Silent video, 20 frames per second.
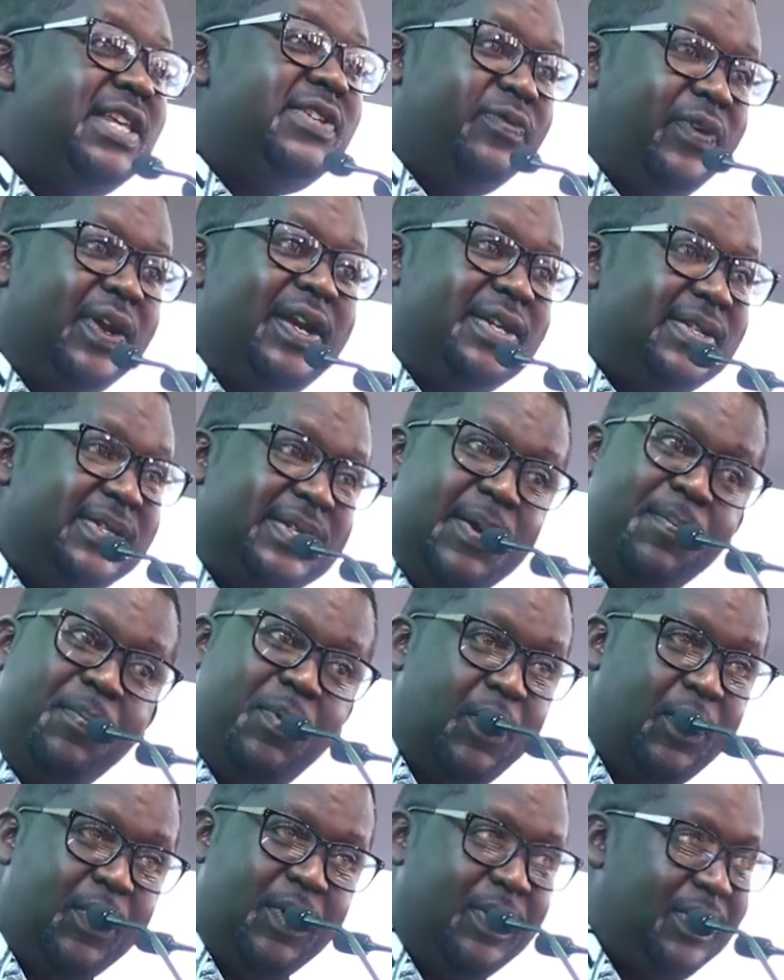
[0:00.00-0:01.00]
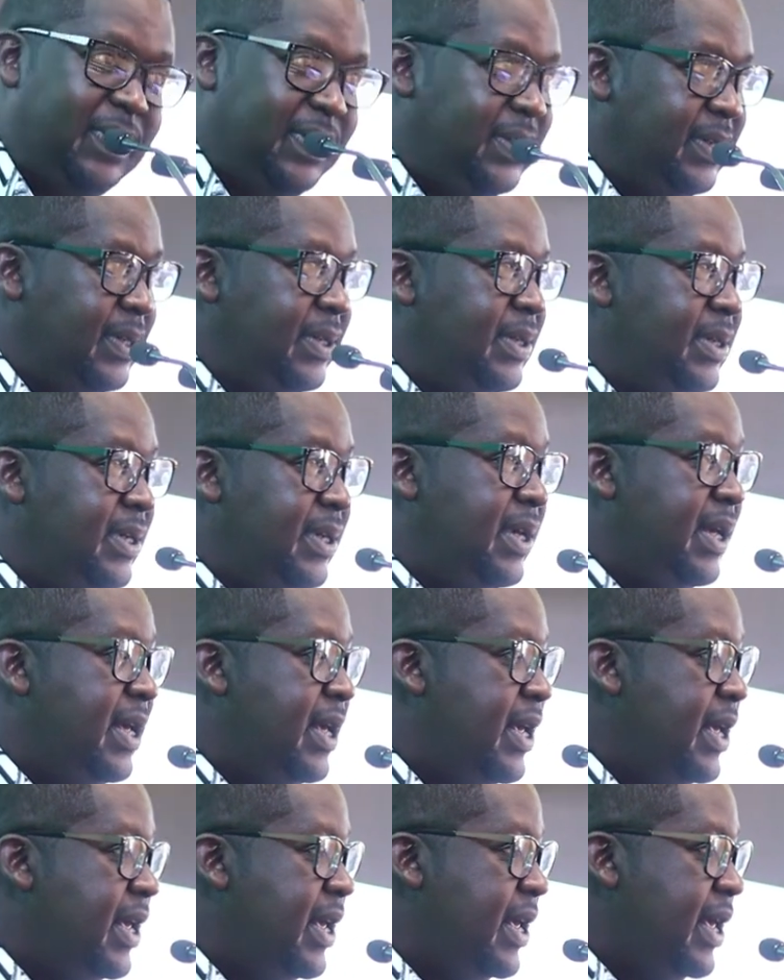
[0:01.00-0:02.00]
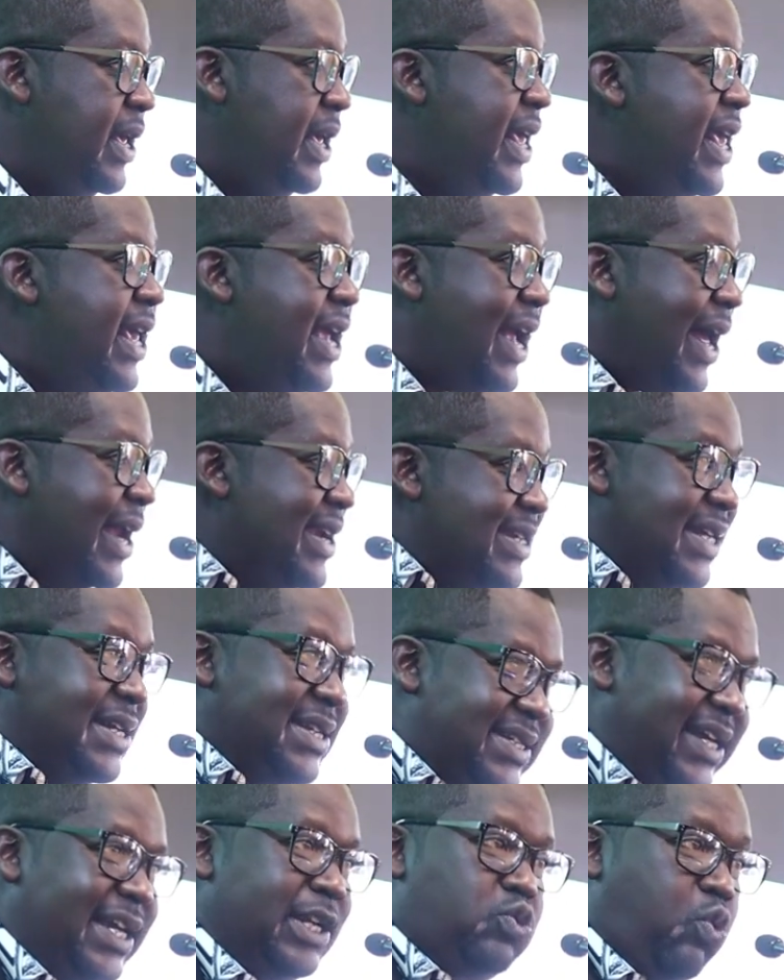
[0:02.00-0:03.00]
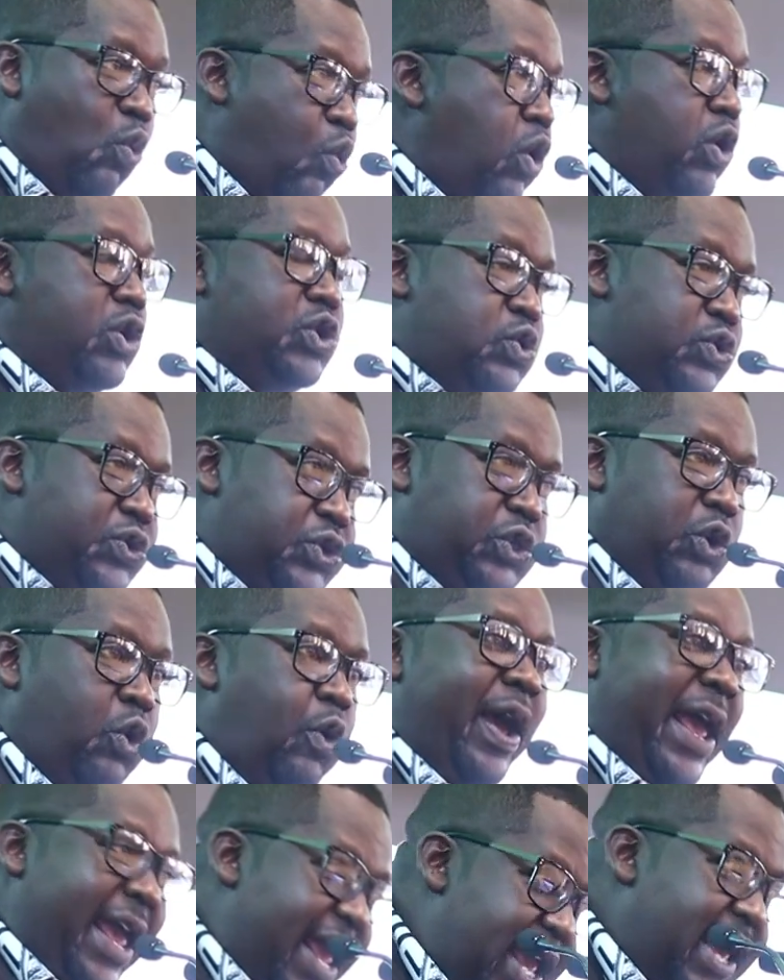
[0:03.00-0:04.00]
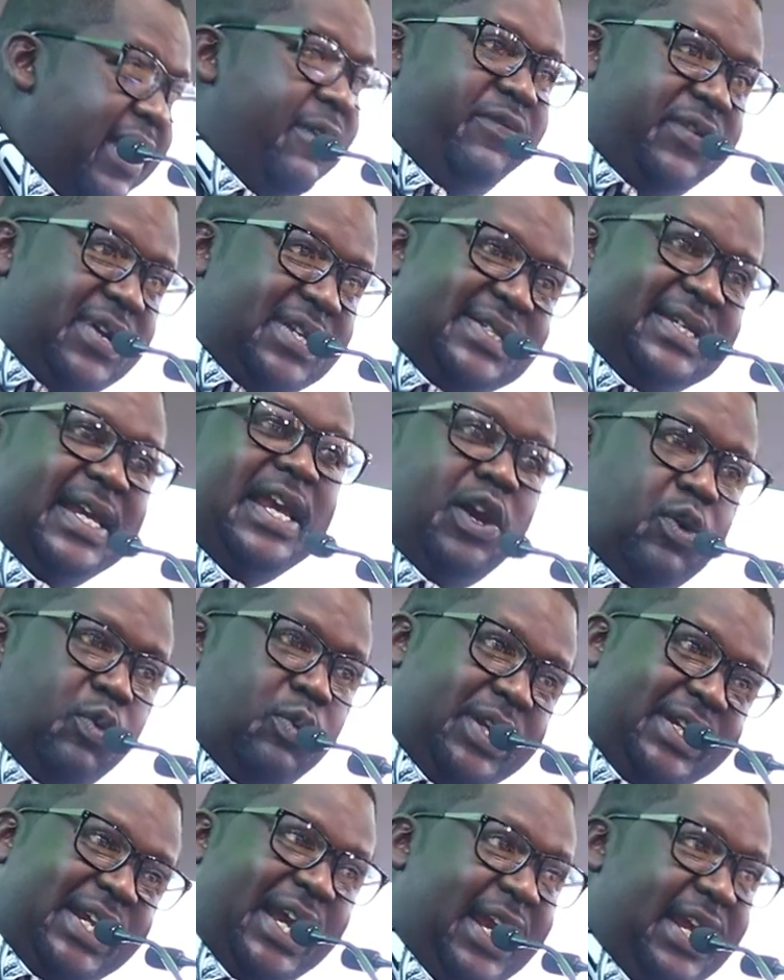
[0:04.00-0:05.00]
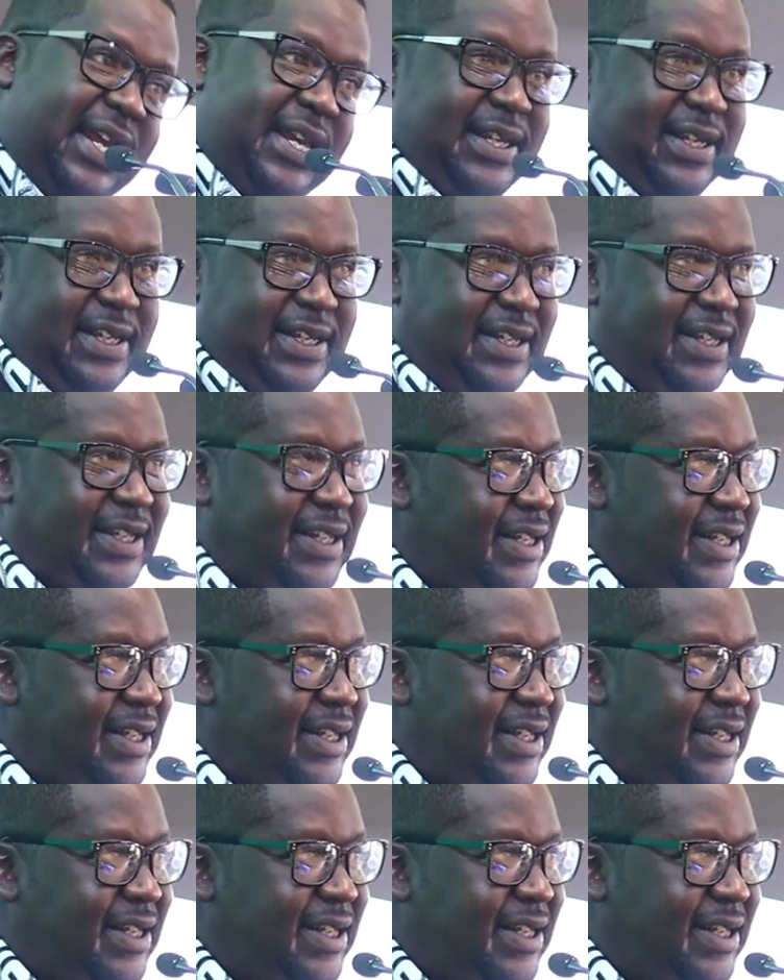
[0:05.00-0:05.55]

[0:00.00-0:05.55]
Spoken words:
It's very simple. He can dictate what to show every single day.